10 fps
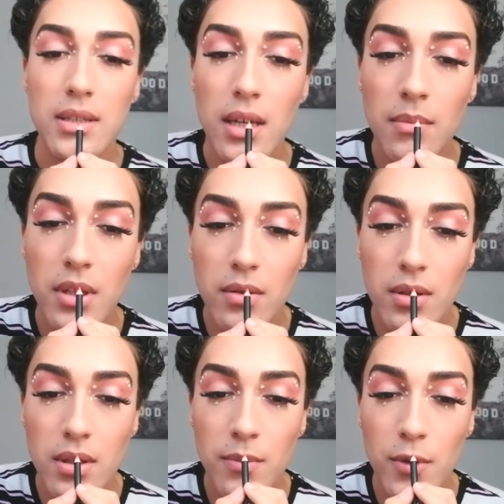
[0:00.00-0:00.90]
So I'm going to
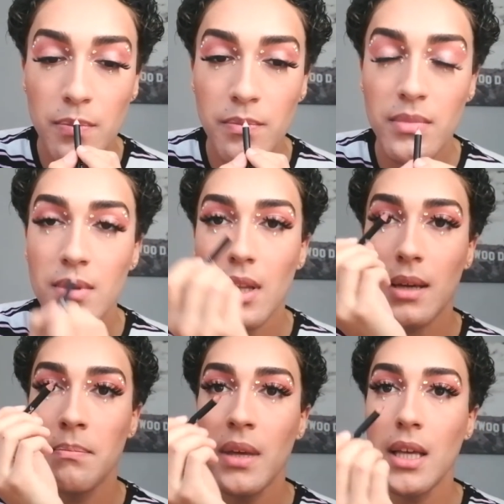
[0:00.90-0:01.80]
use the more
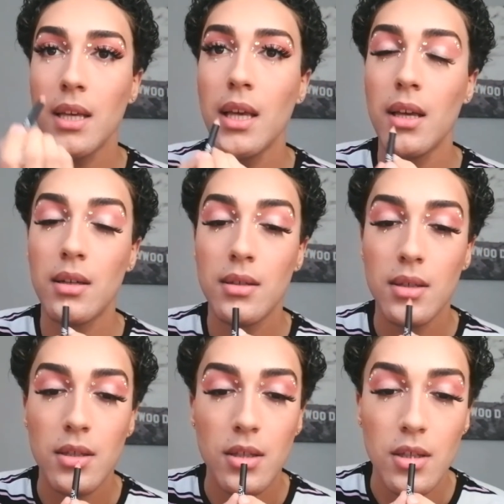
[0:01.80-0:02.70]
the pinky
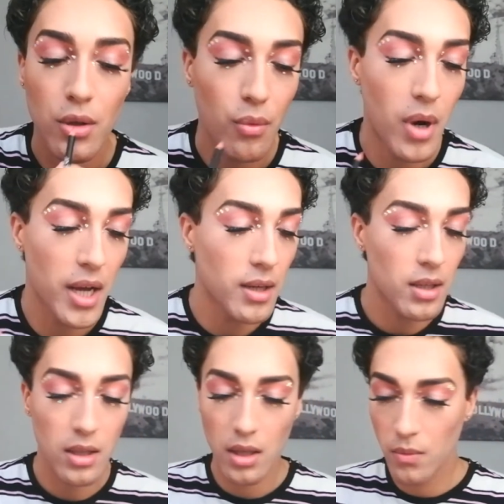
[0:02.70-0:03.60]

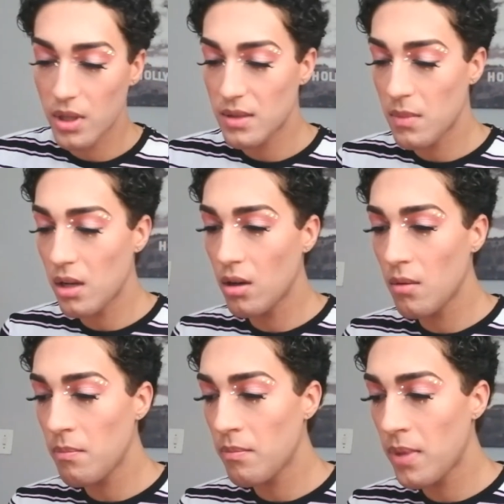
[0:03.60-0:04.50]
one. And where's my
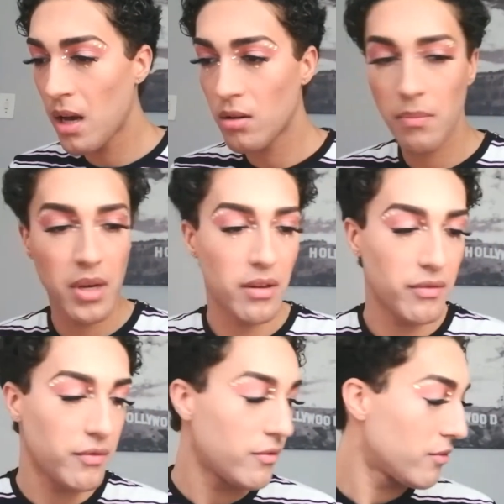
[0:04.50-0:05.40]
little powder
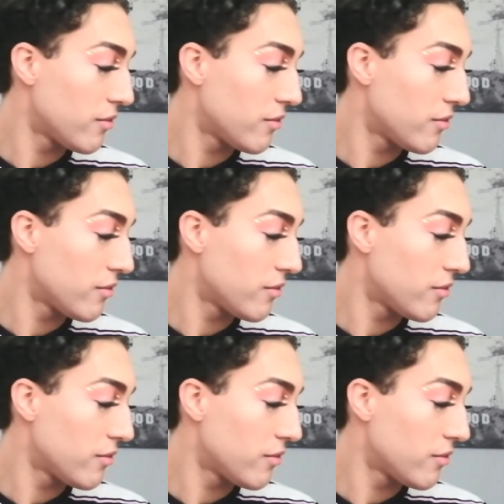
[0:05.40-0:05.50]
puff?